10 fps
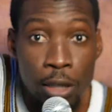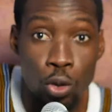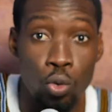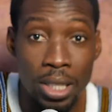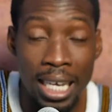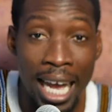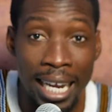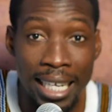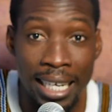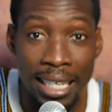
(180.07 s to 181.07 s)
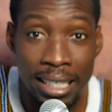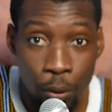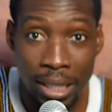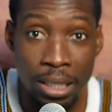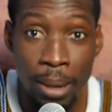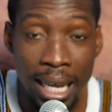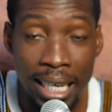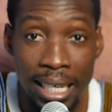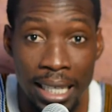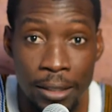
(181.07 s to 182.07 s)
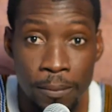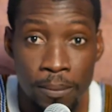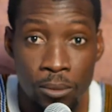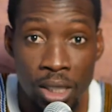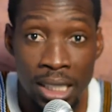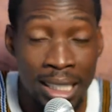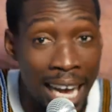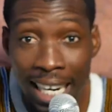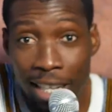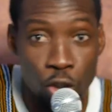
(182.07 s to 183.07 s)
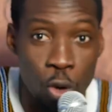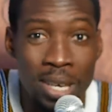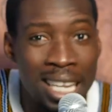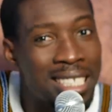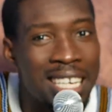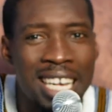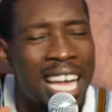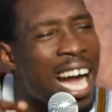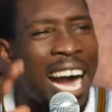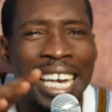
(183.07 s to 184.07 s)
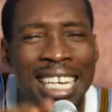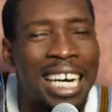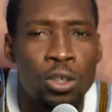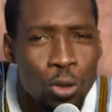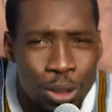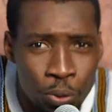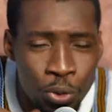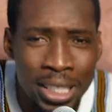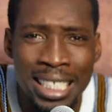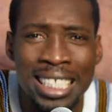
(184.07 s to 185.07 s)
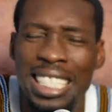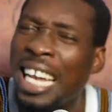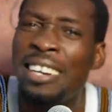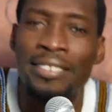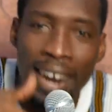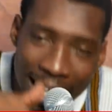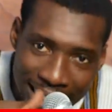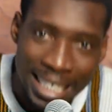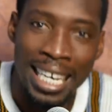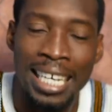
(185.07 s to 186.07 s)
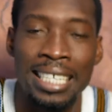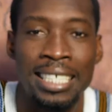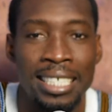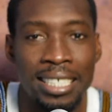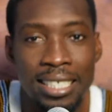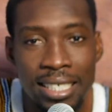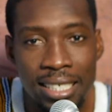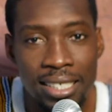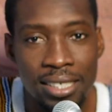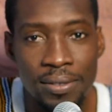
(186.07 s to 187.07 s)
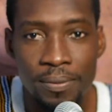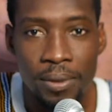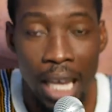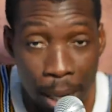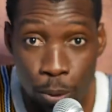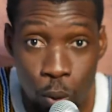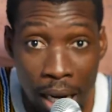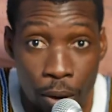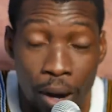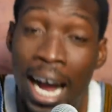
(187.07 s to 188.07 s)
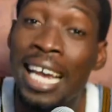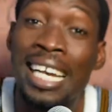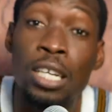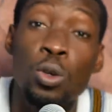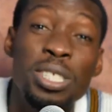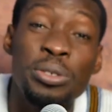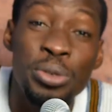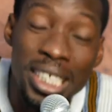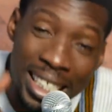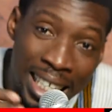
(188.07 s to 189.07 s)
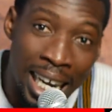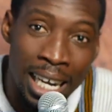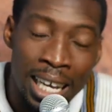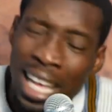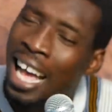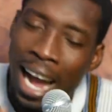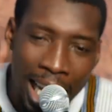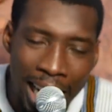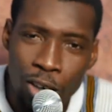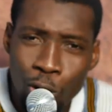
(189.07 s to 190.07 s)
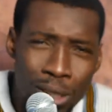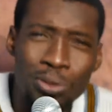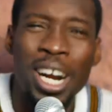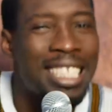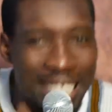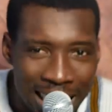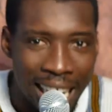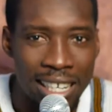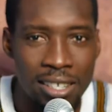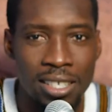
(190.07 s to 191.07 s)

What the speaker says: school ye Anglican ye kwashima Anglican Ghana chomo nche I cannot read and write Ghana. Up to now I cannot read Ghana, I cannot write Ghana.